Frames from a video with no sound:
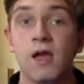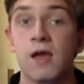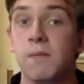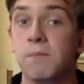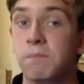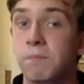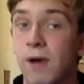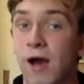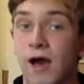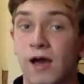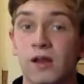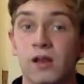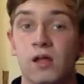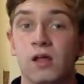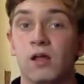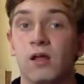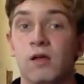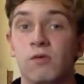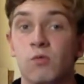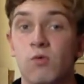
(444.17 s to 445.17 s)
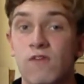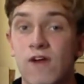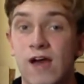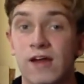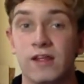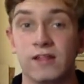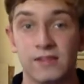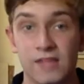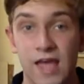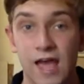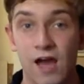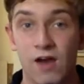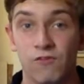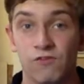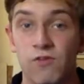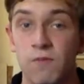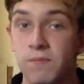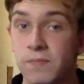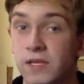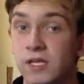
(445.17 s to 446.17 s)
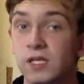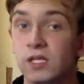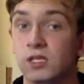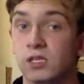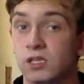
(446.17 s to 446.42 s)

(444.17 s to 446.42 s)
But without a doubt, for me,